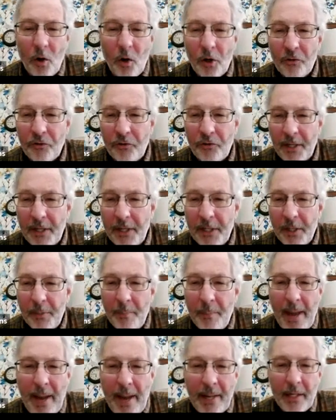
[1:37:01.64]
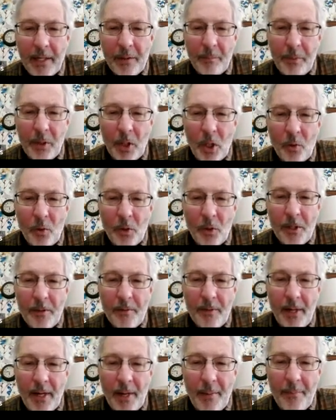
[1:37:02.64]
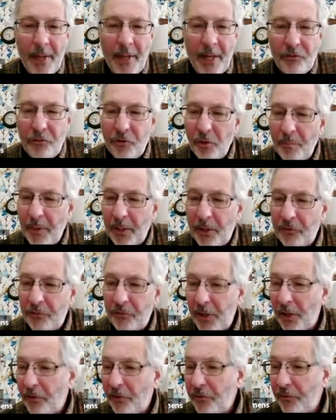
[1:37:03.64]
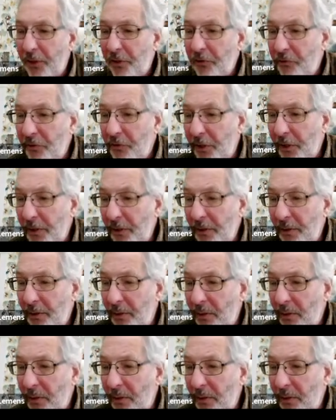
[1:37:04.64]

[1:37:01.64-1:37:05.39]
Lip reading: or stuck in the back of the blower. That's your mixed air sensor.